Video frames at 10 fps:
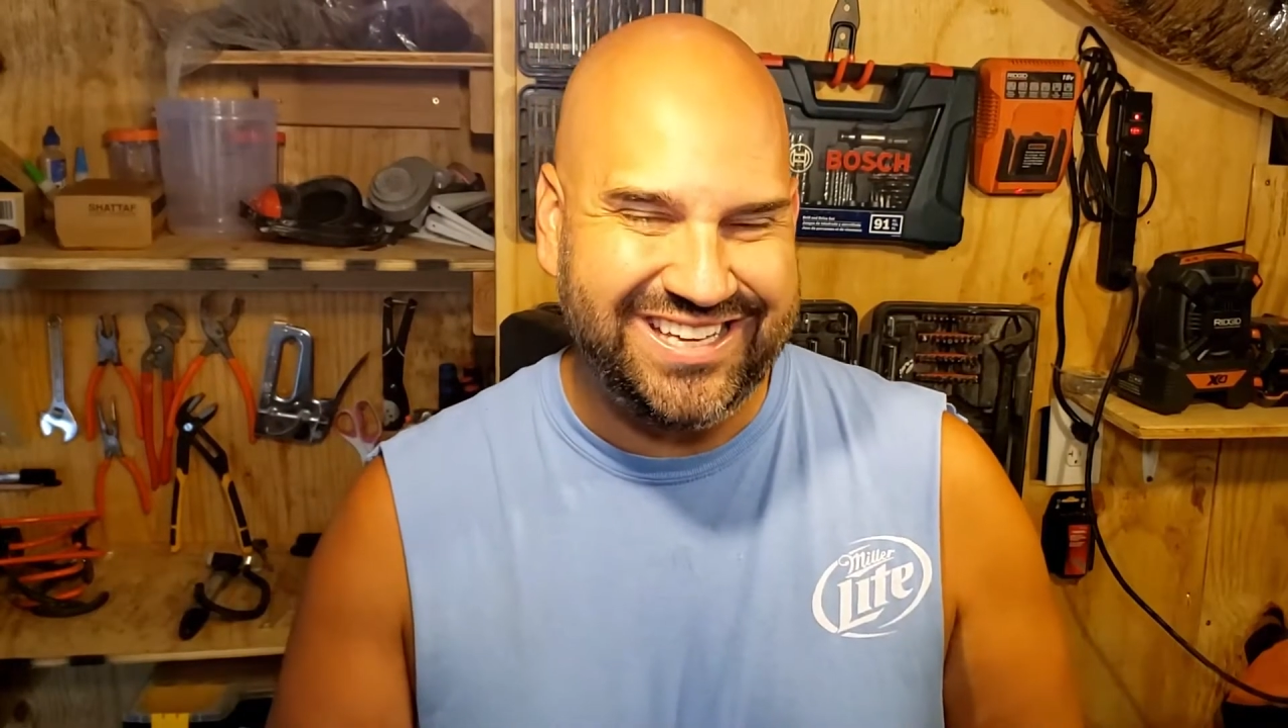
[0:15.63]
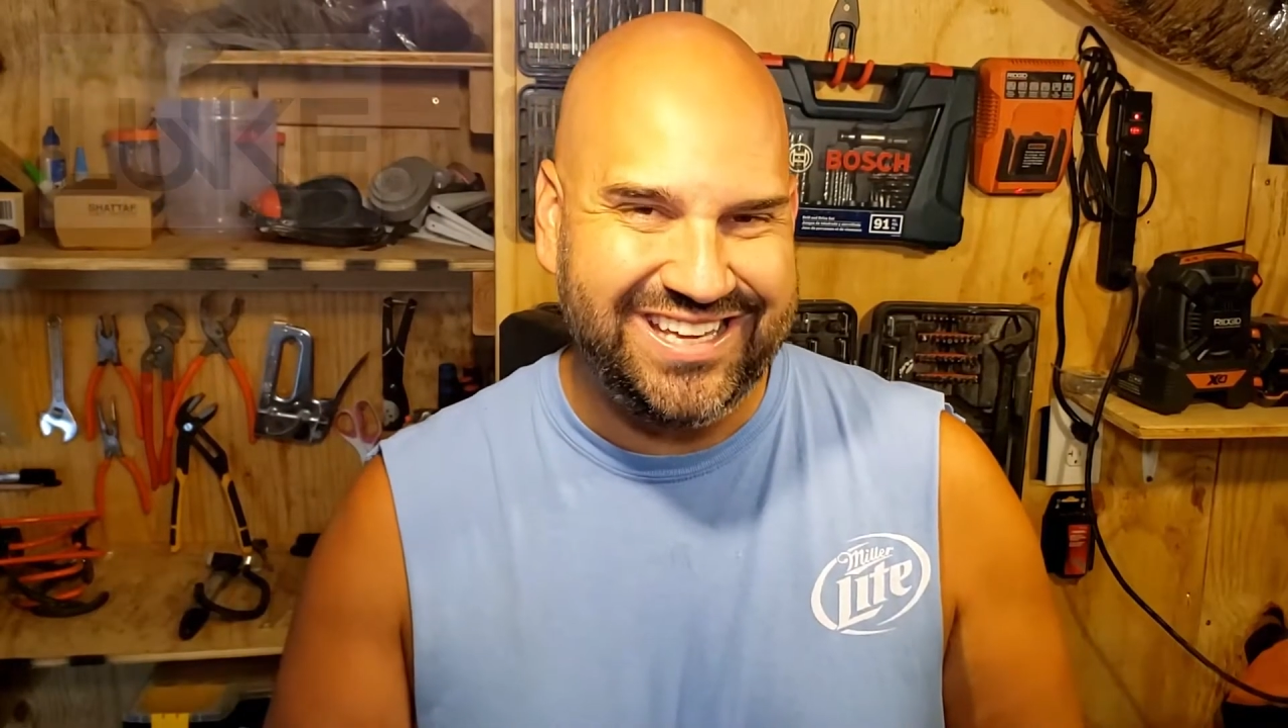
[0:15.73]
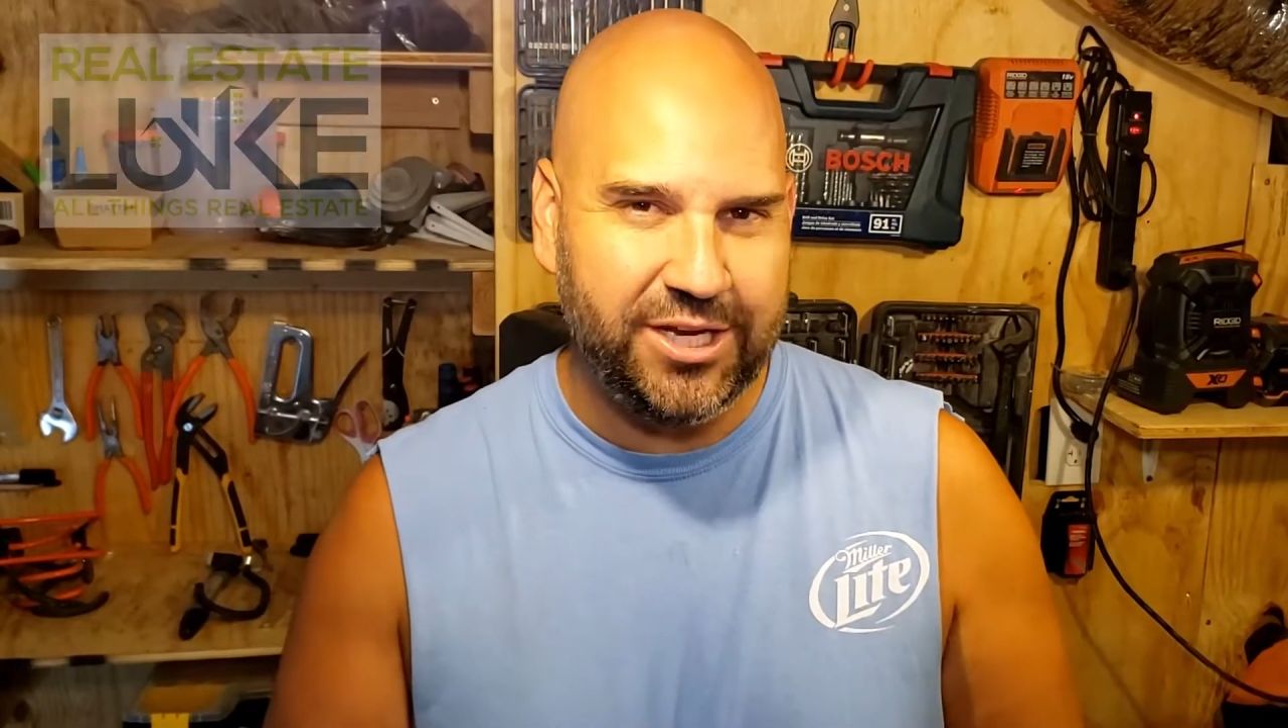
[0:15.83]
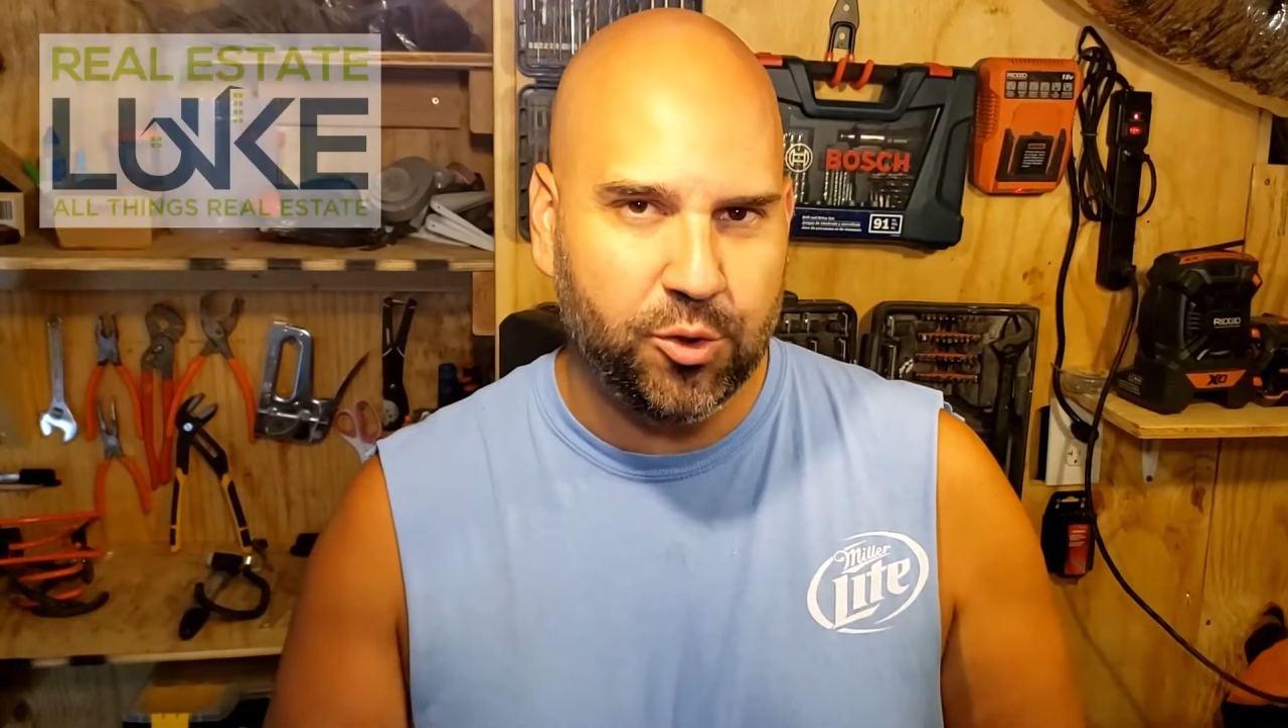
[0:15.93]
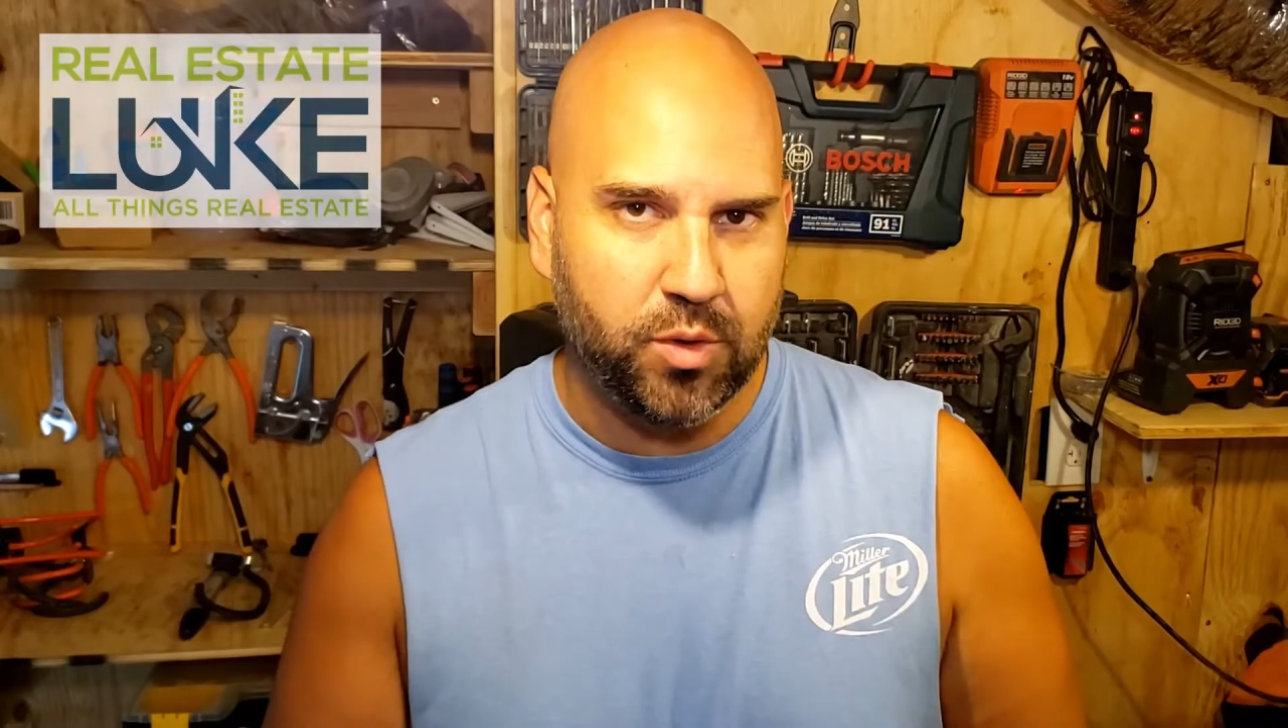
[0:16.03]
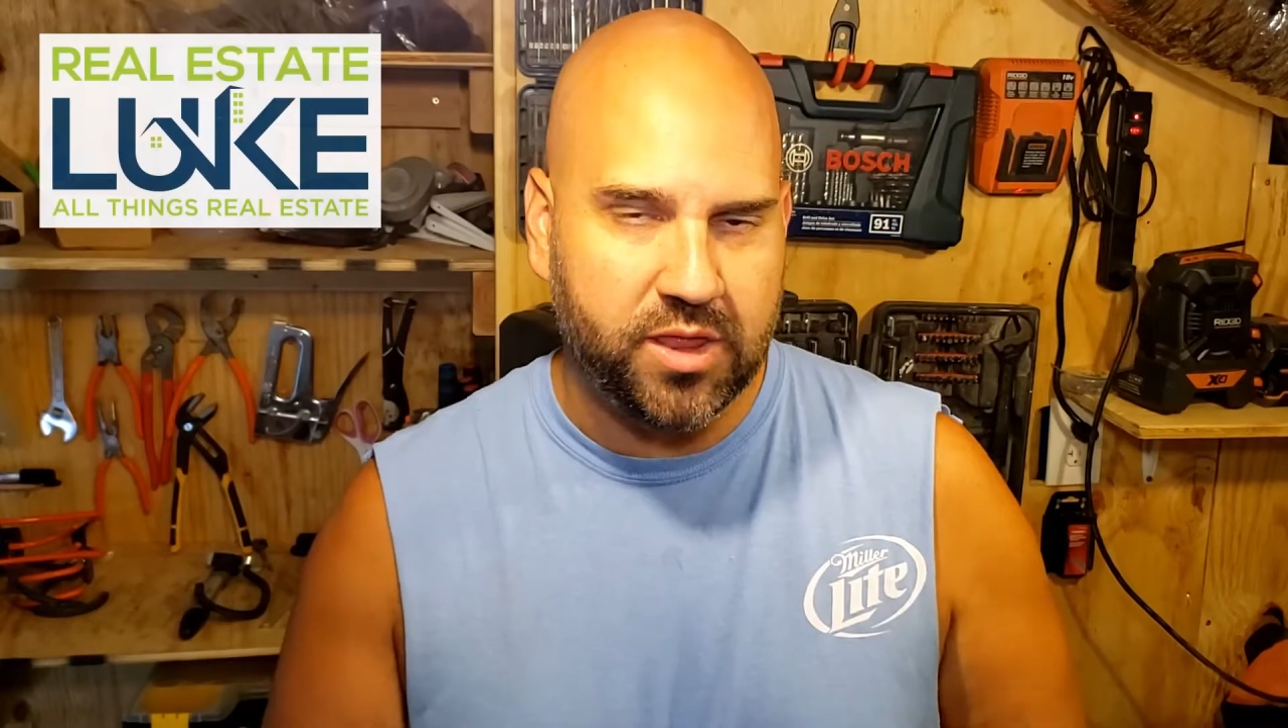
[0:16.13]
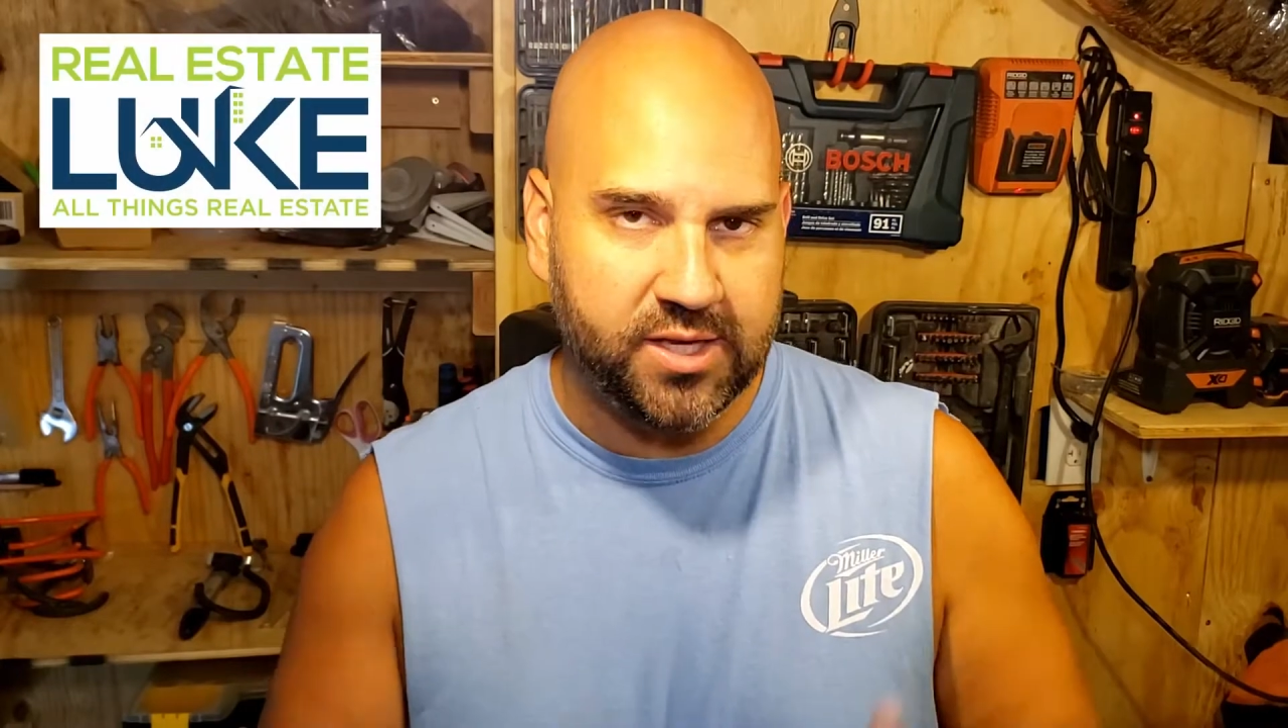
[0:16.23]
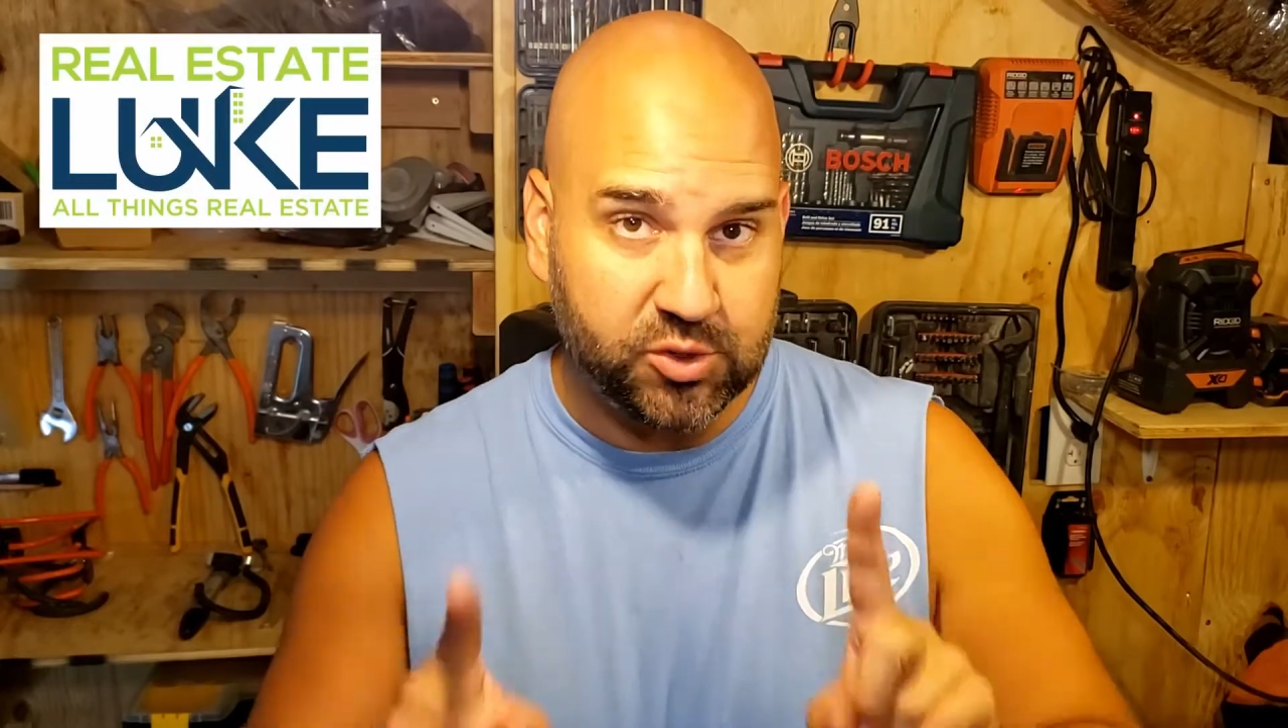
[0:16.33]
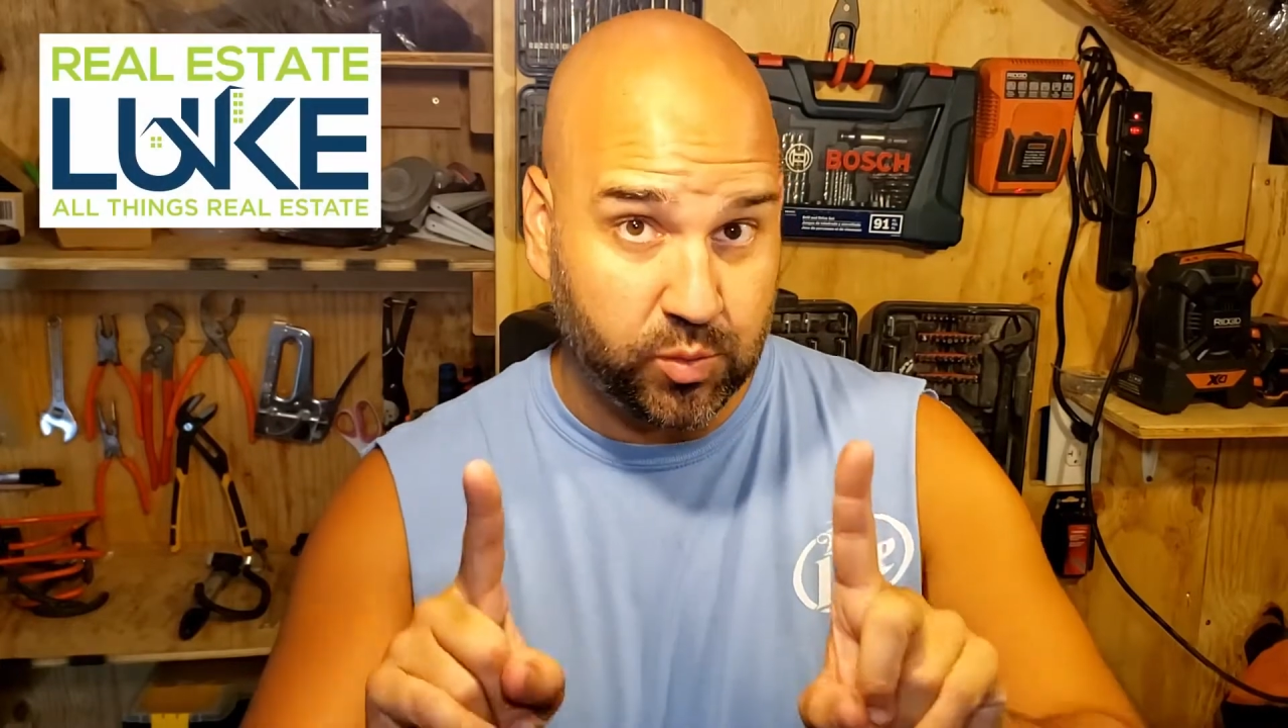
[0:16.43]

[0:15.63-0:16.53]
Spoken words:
here with this